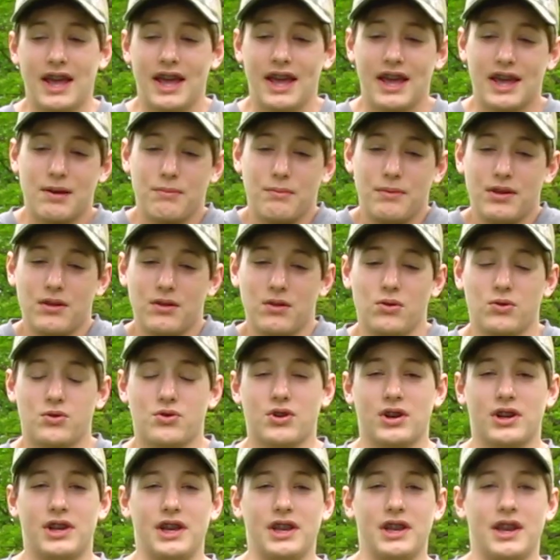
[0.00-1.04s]
it can be a little
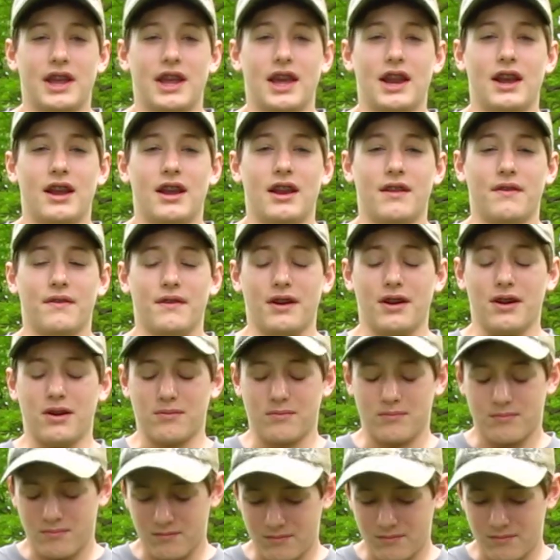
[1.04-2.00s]
tricky to get it in there.